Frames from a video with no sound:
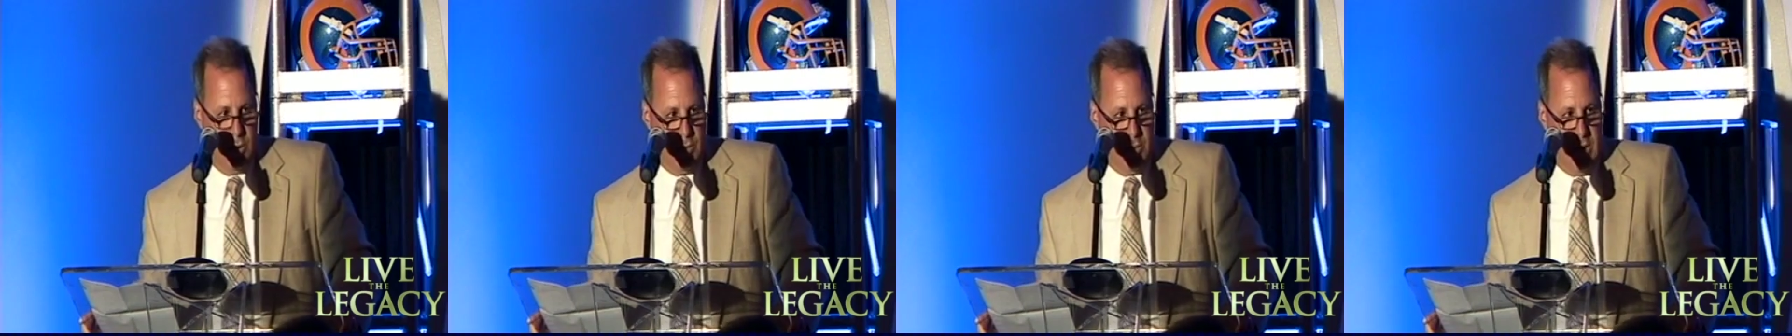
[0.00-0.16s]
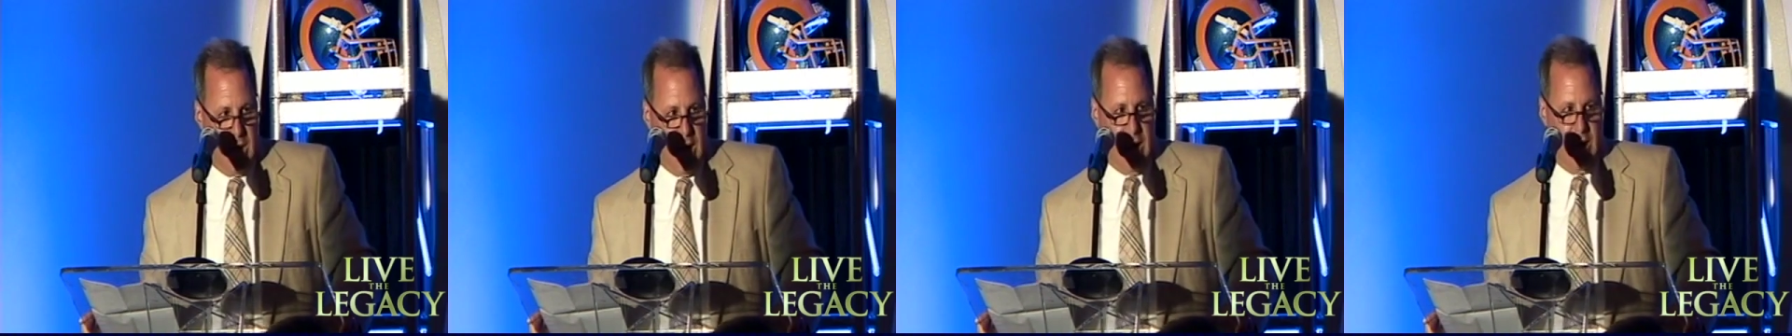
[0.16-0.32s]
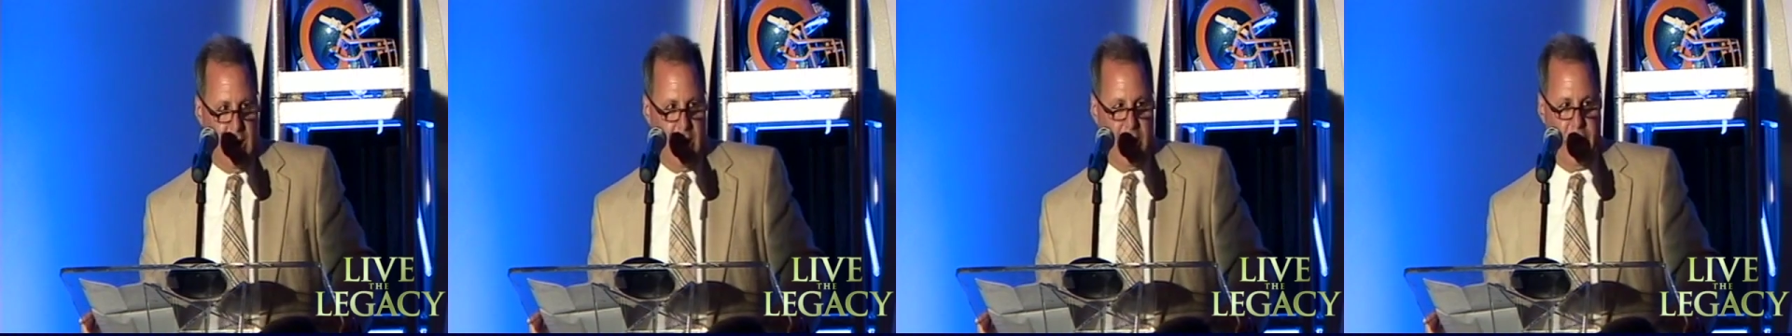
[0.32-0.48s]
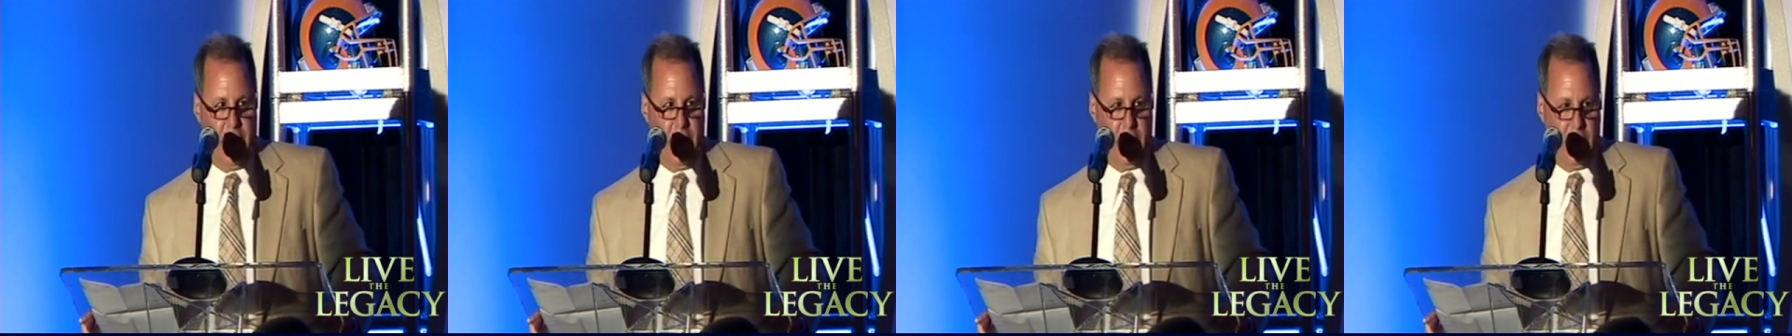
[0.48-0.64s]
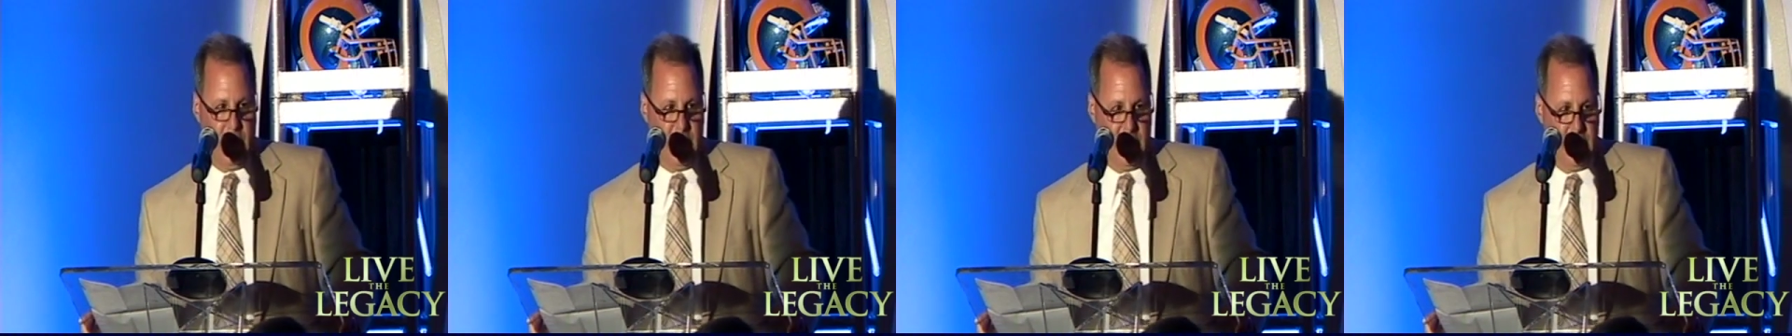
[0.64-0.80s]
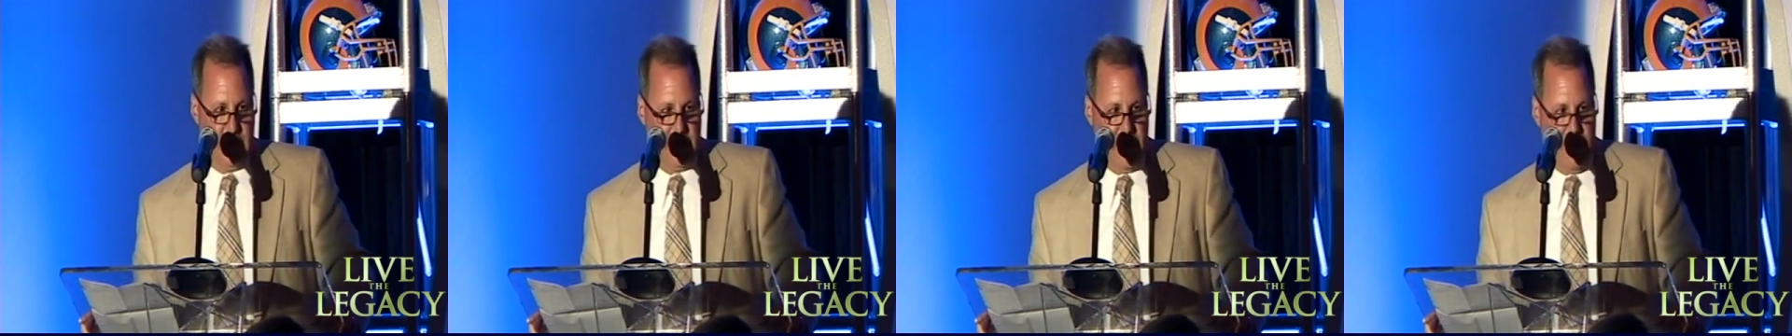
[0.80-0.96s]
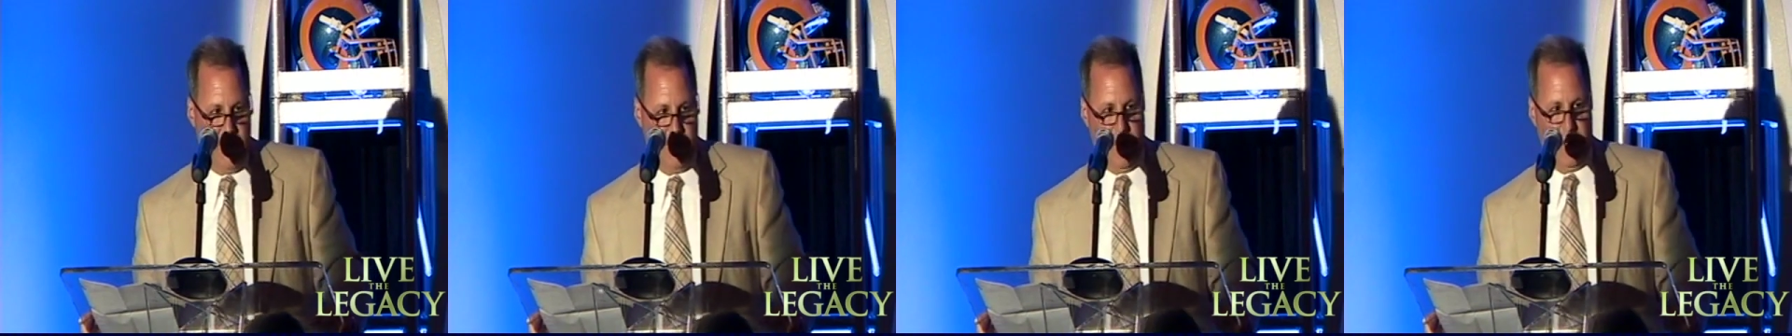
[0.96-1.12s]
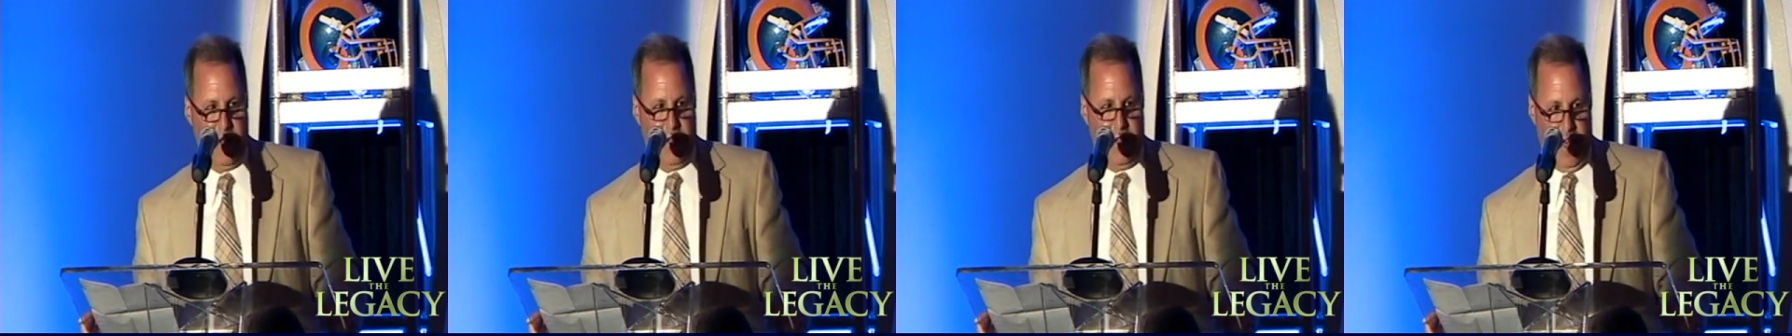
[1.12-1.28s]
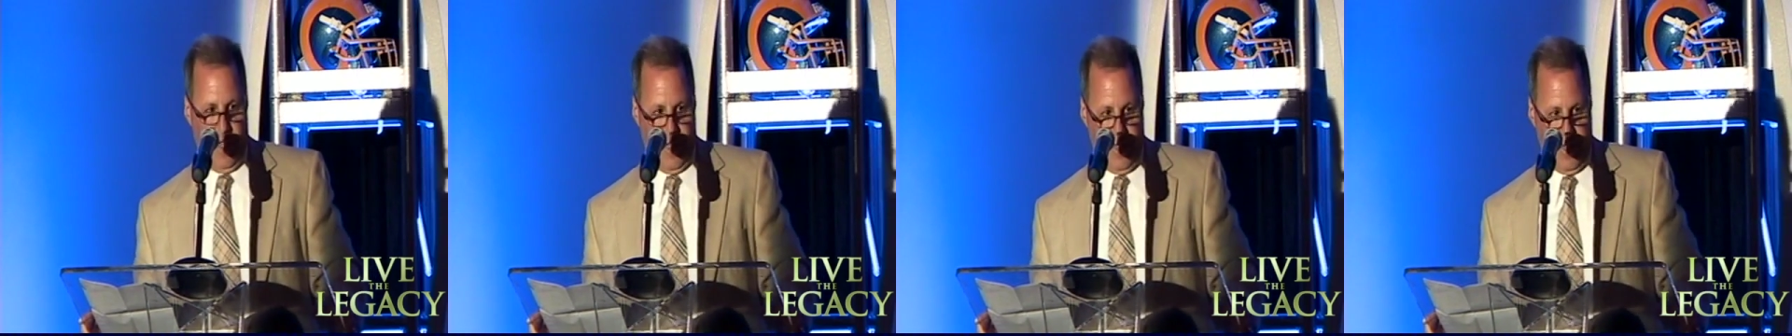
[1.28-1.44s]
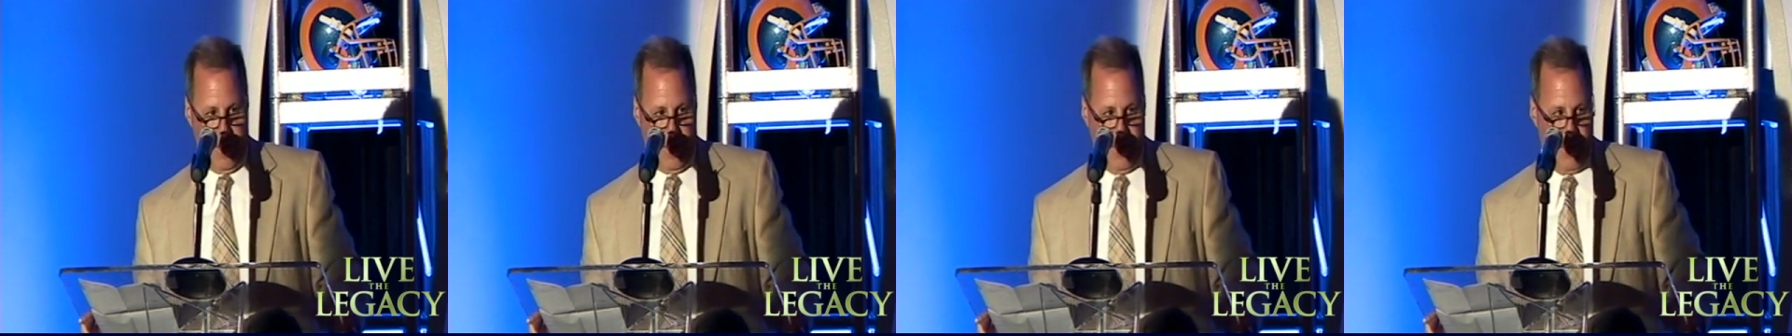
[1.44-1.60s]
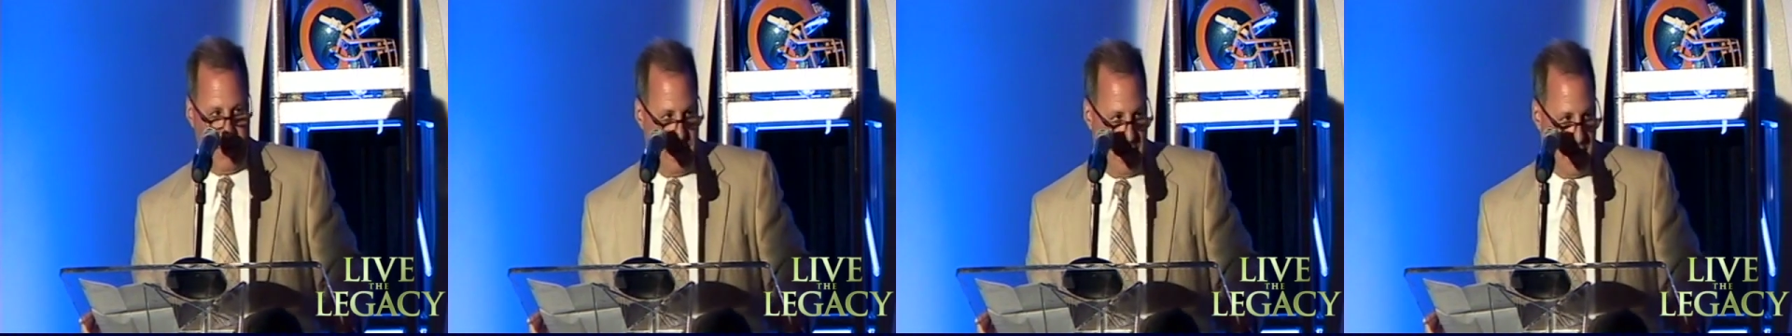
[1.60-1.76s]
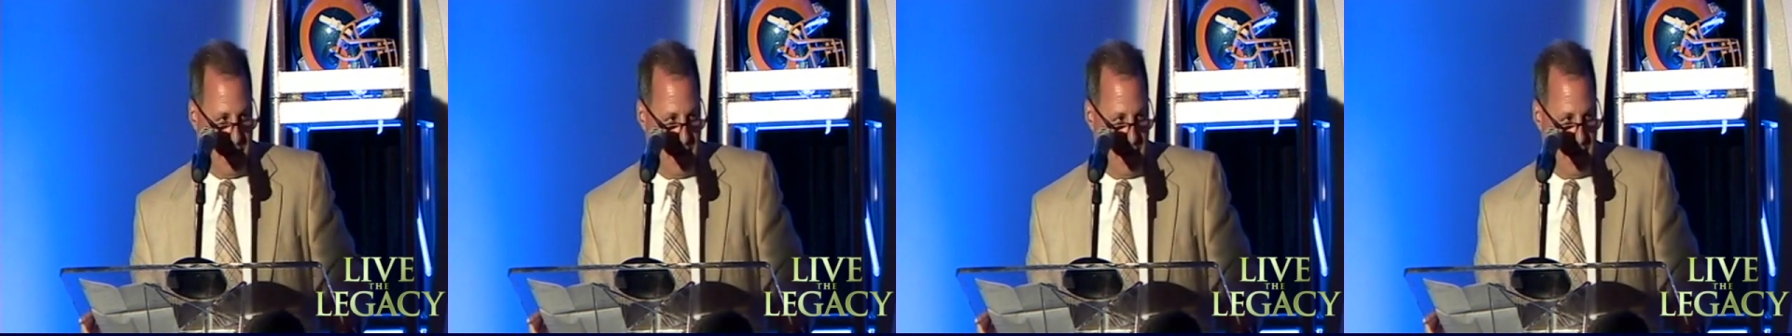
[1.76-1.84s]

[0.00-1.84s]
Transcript: down 37-0,